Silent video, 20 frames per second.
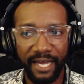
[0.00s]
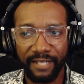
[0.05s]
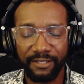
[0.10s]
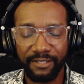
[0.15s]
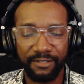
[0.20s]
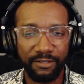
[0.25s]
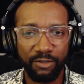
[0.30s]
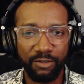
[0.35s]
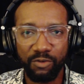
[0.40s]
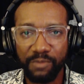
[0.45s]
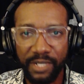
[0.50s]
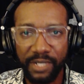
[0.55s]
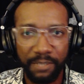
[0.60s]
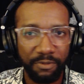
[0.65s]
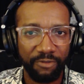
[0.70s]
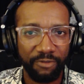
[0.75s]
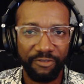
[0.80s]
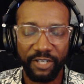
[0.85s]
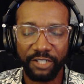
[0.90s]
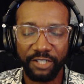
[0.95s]
So many
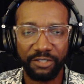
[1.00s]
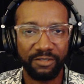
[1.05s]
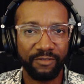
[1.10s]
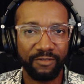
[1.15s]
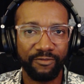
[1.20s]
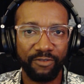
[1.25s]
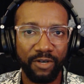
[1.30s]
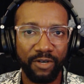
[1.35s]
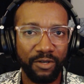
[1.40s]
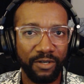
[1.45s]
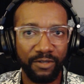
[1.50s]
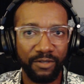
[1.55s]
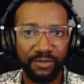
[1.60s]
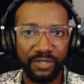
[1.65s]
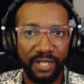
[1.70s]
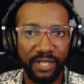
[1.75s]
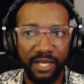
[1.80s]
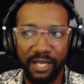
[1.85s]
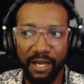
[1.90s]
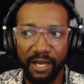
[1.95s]
professional photos,
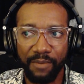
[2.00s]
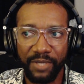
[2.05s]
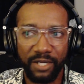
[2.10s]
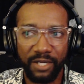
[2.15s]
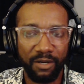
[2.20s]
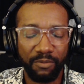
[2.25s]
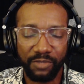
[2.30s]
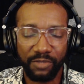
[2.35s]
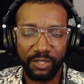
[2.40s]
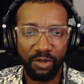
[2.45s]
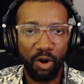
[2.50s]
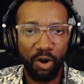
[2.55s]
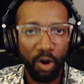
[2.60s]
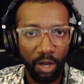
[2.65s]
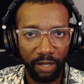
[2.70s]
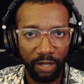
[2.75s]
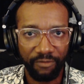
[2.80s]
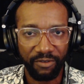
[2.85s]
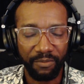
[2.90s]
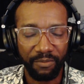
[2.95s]
I mean, almost all
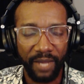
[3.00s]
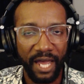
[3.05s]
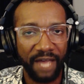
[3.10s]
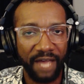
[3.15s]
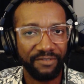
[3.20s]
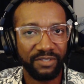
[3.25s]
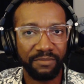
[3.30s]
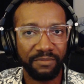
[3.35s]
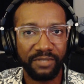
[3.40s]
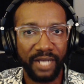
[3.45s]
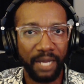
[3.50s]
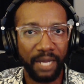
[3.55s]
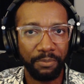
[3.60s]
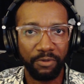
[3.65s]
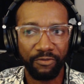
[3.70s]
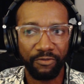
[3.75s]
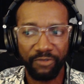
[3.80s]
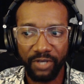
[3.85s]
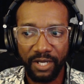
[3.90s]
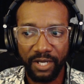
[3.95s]
of them have some type
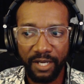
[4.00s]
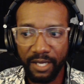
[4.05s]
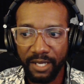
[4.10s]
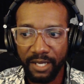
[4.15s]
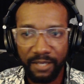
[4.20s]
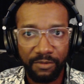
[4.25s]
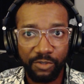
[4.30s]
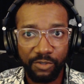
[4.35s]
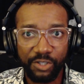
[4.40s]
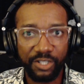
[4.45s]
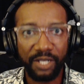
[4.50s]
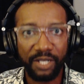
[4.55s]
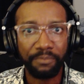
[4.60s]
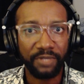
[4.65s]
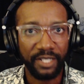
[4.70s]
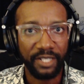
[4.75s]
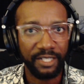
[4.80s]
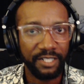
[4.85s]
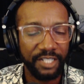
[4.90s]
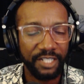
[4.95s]
of
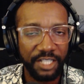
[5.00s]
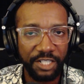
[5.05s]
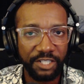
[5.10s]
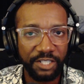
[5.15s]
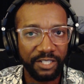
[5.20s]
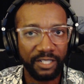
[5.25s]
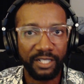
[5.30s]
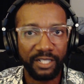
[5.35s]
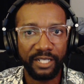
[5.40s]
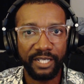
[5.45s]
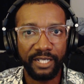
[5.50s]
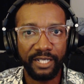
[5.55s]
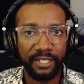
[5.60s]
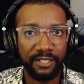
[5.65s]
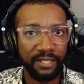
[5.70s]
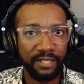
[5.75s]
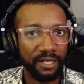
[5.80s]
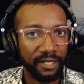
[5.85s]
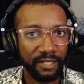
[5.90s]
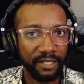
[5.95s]
something digitally
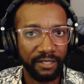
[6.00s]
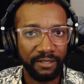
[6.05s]
done.